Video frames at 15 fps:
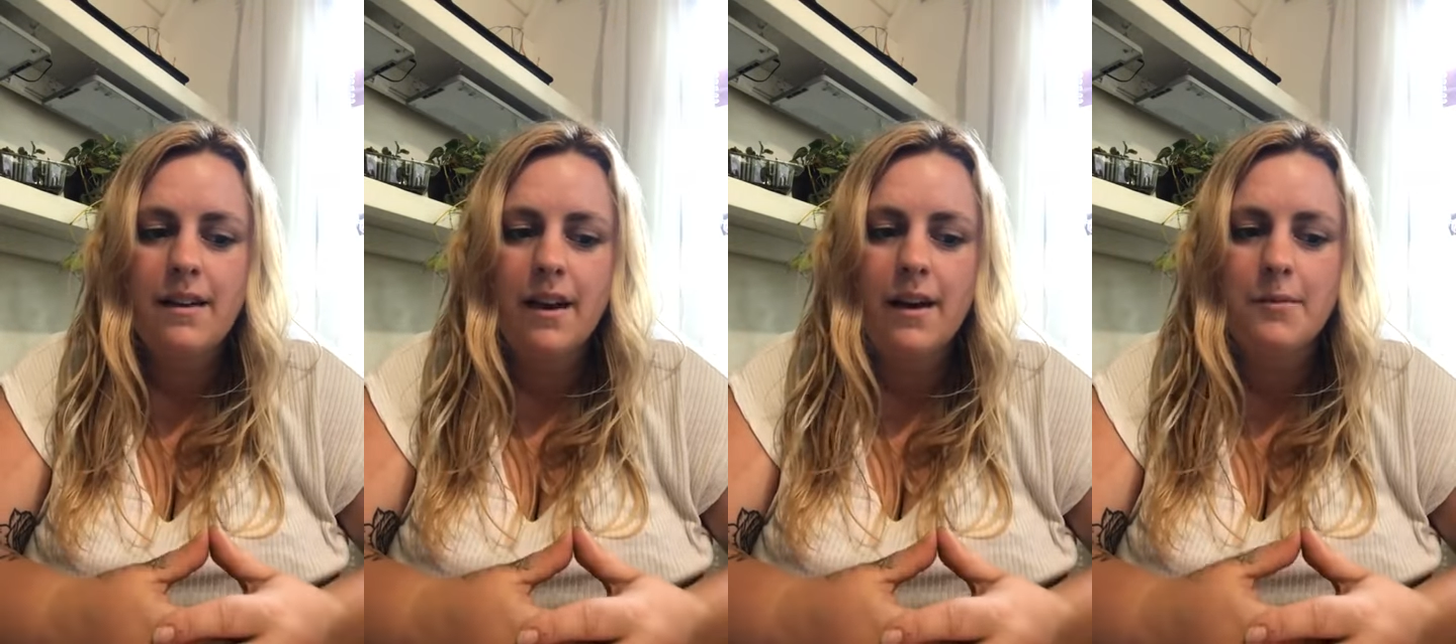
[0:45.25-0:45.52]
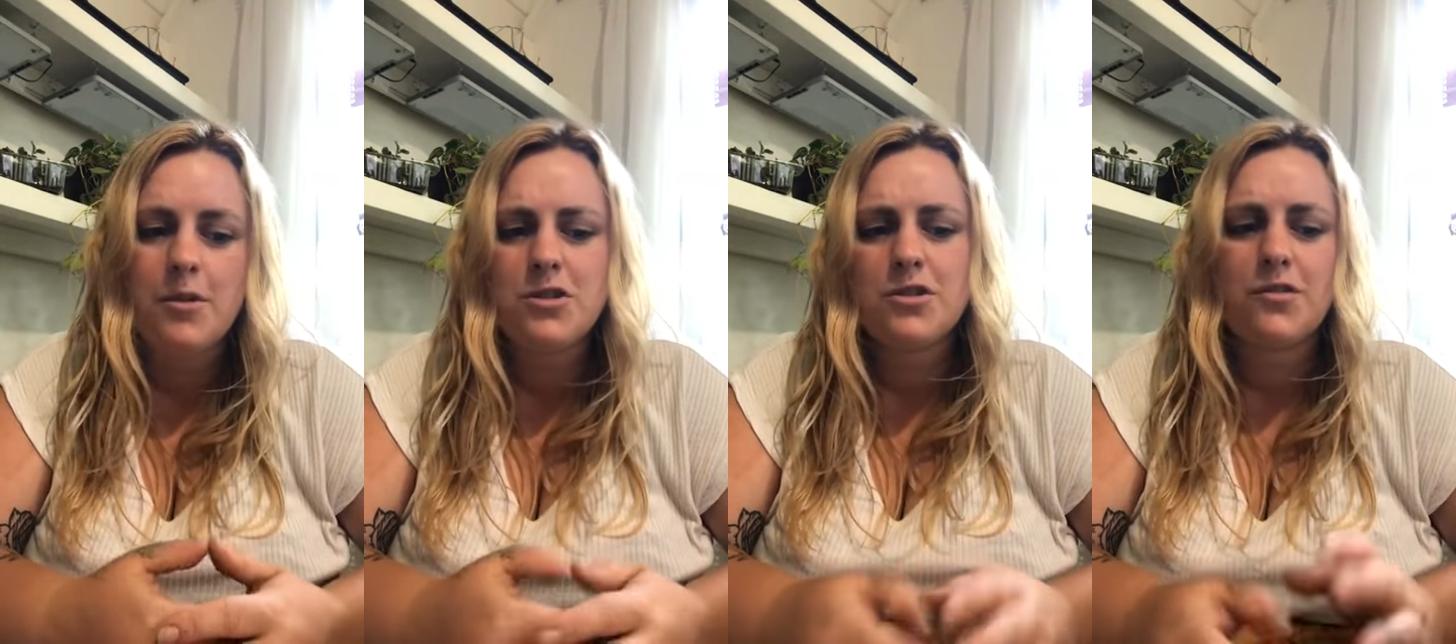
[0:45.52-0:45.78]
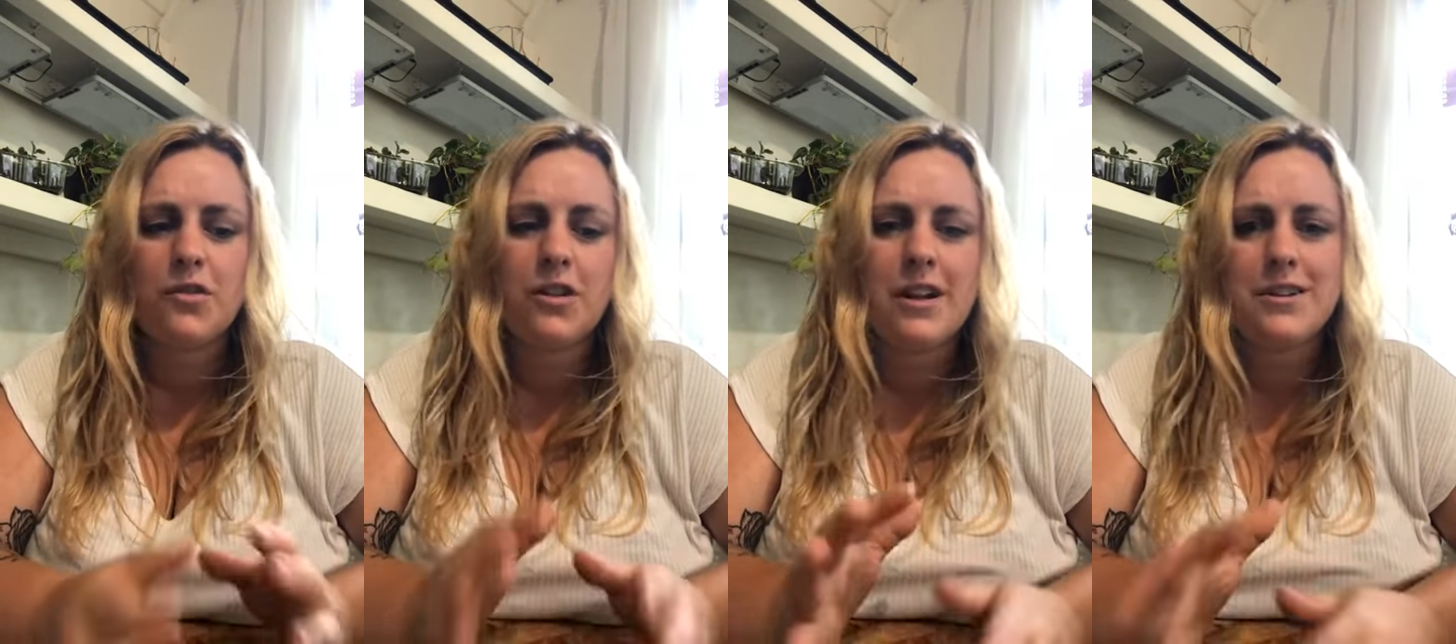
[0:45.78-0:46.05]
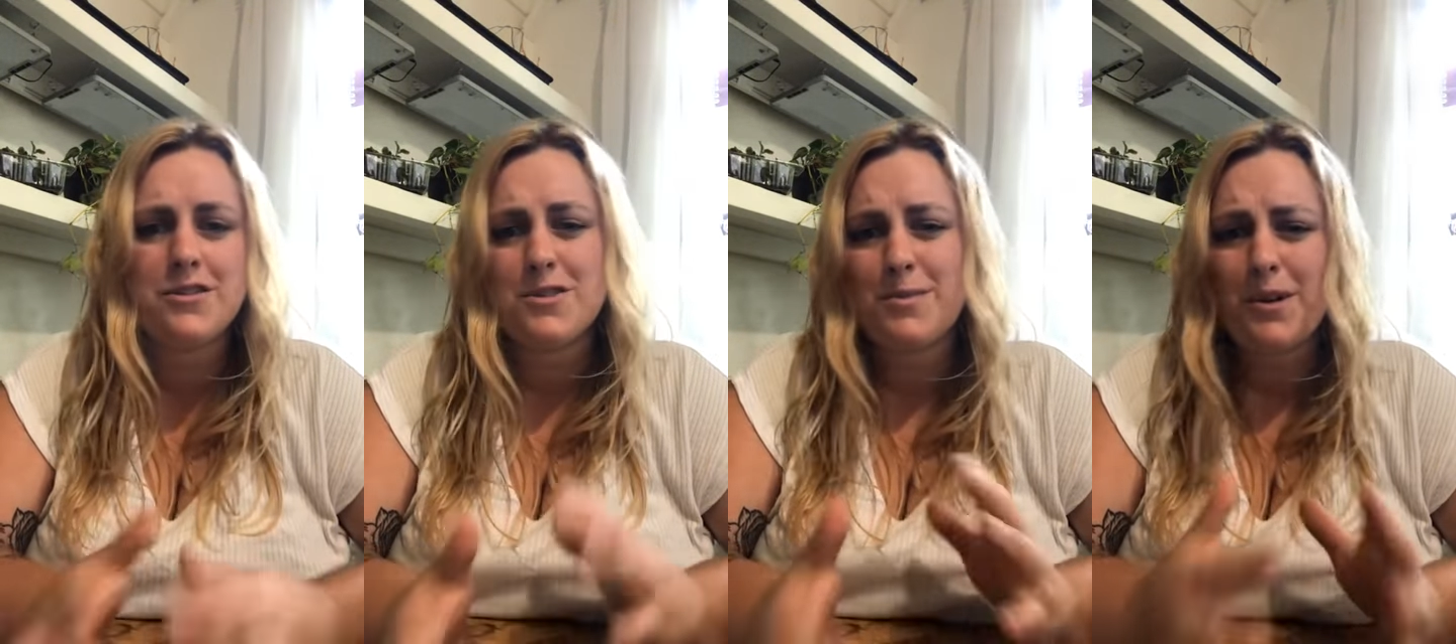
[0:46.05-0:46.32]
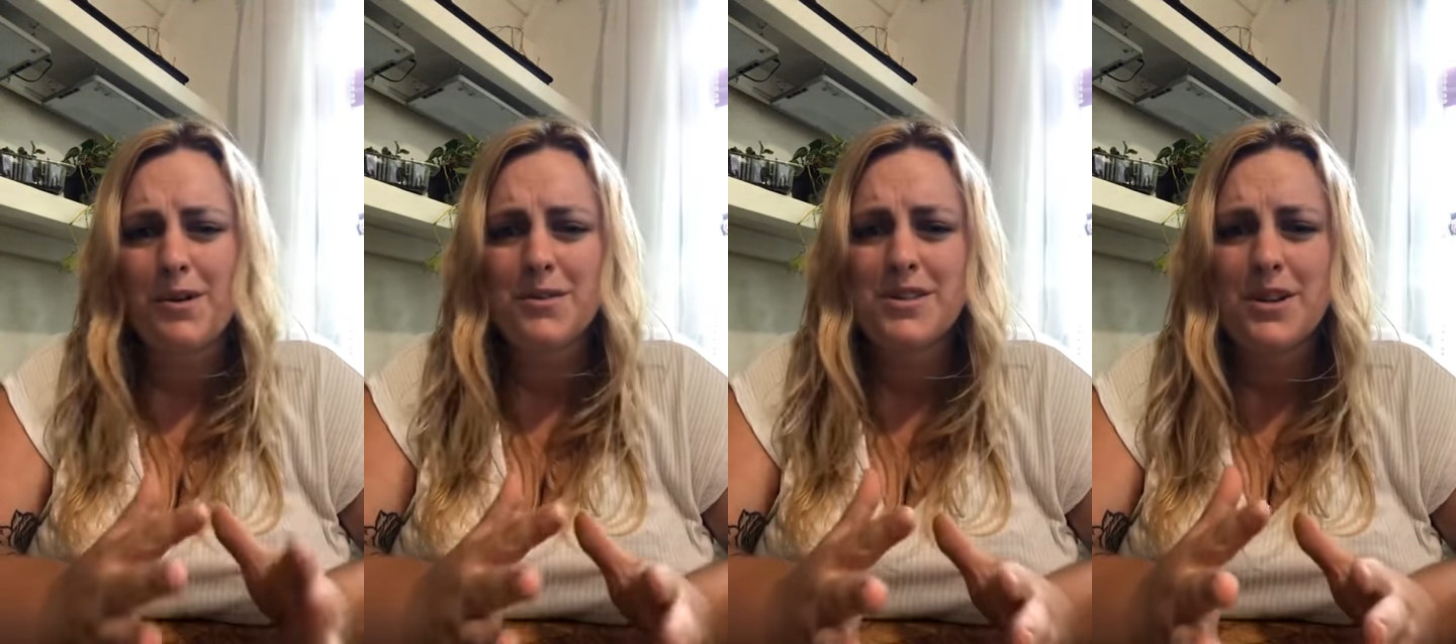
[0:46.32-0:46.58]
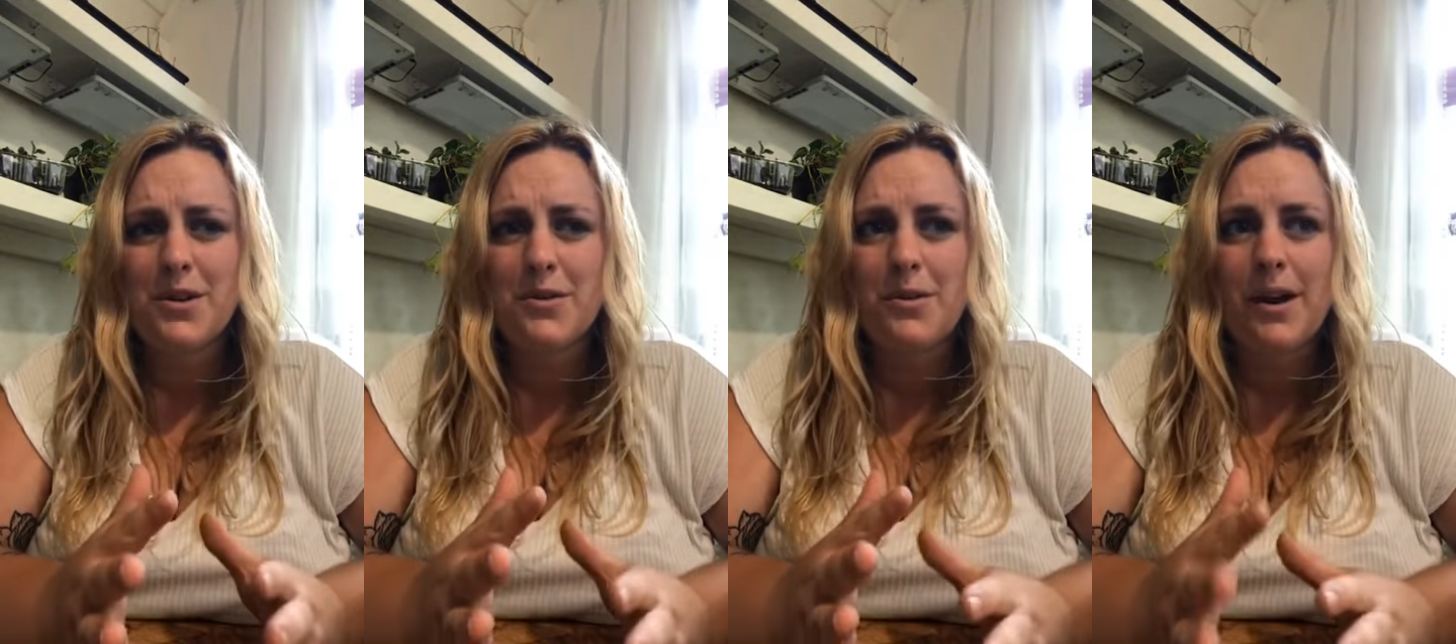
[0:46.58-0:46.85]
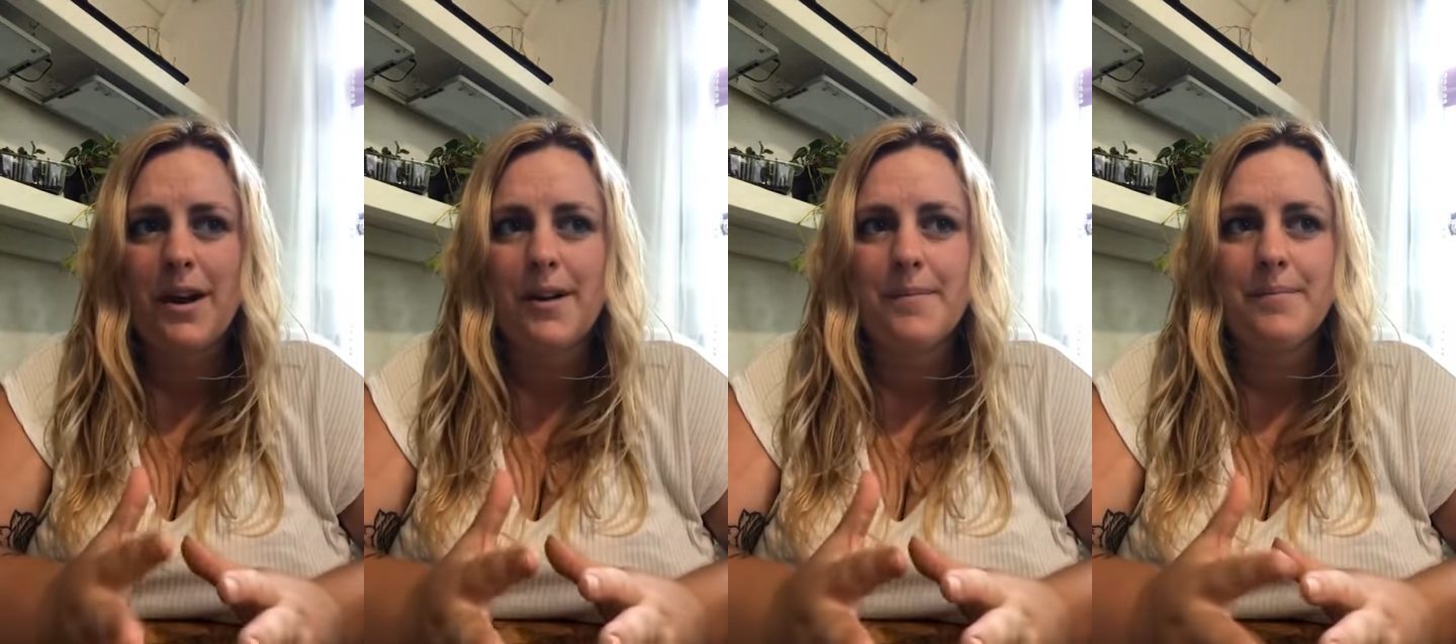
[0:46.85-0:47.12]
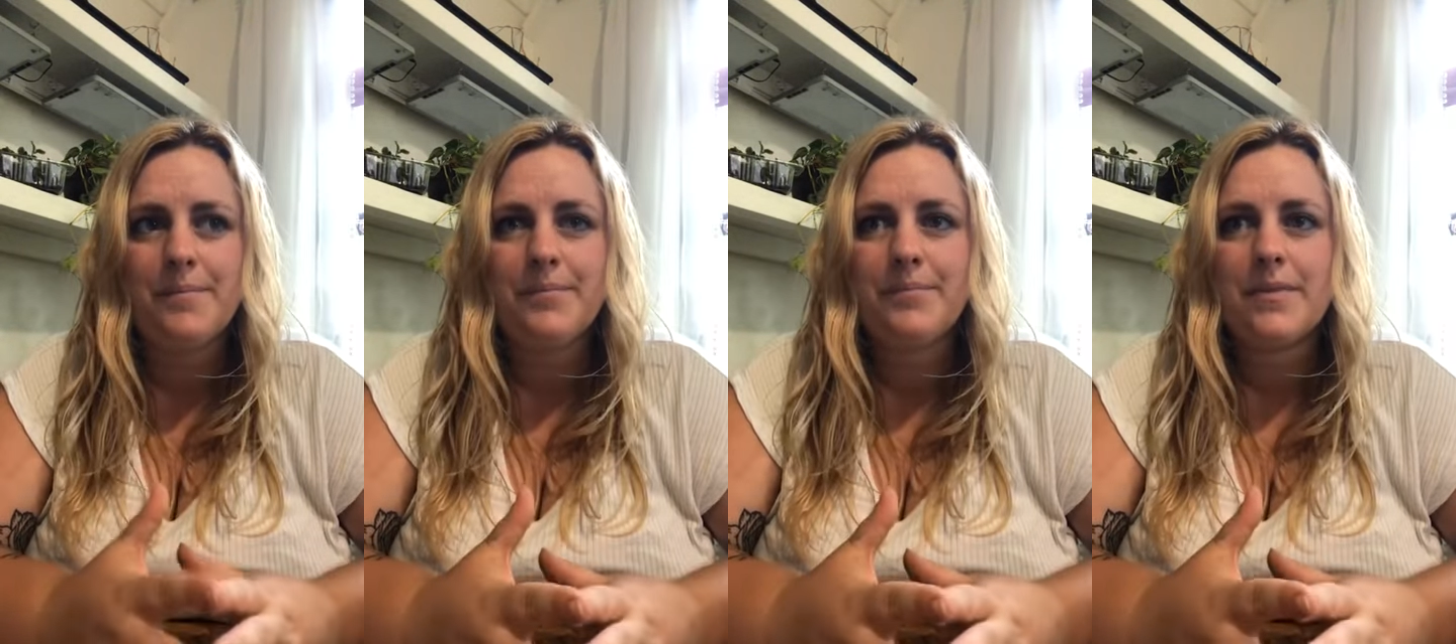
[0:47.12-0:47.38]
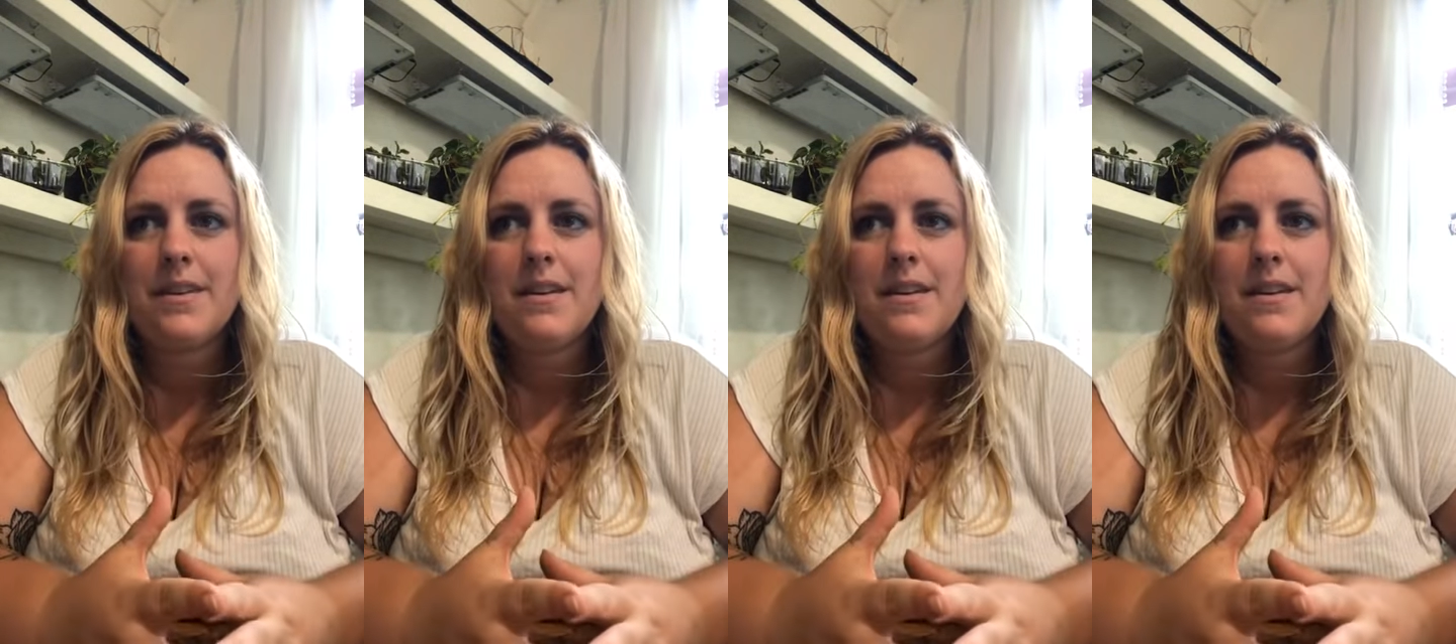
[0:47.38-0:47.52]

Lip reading: Not just fertilizers, but also